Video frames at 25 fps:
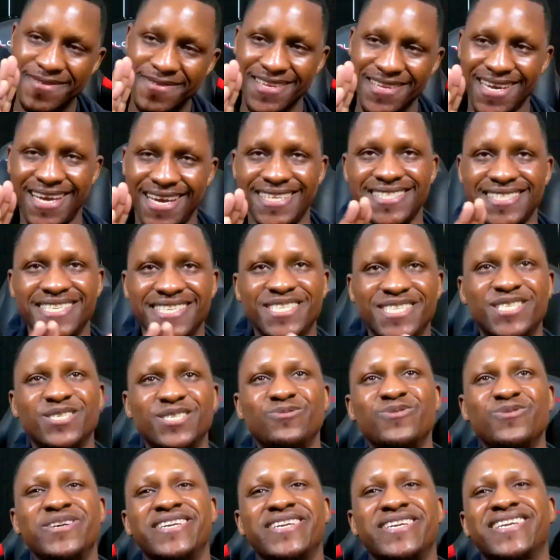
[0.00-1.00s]
And this is
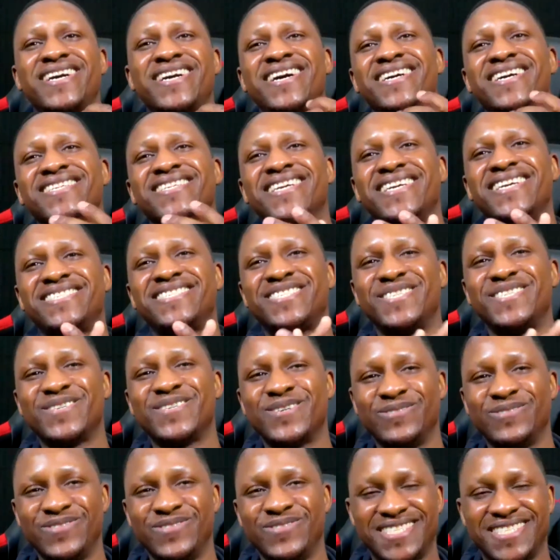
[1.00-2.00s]
where Khan gets
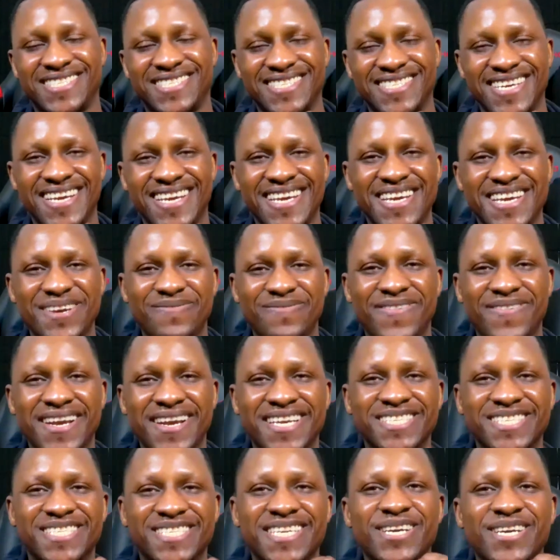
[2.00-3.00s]
nervous
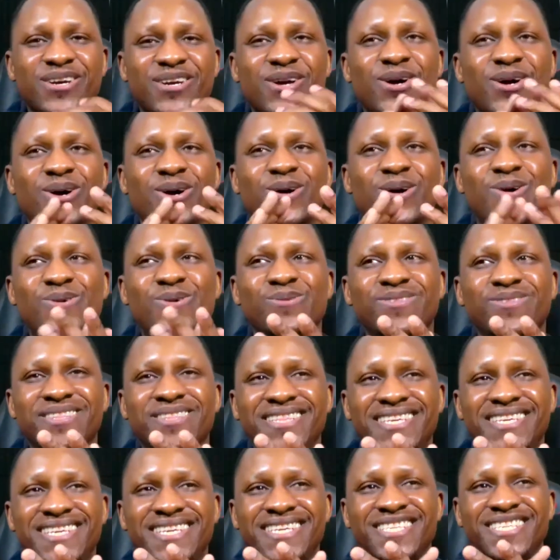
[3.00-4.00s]
because there are
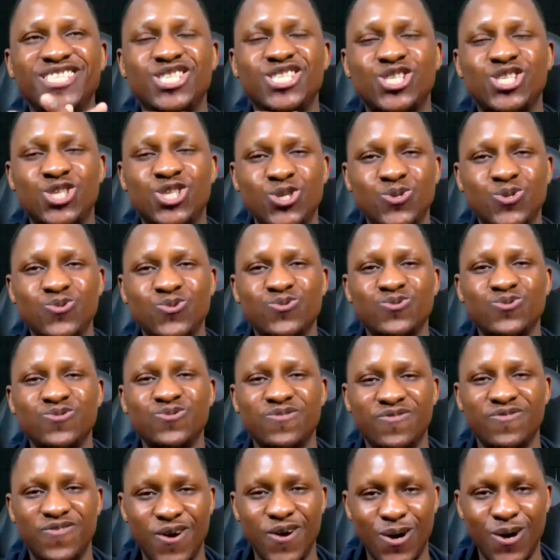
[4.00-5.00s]
only 2
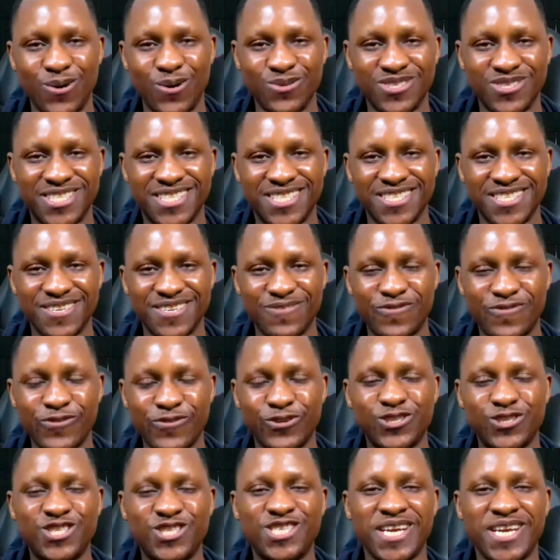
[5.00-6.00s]
votes for
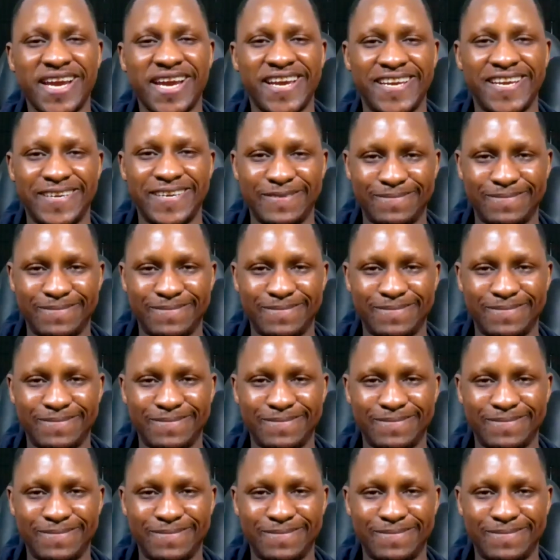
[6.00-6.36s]
Shay.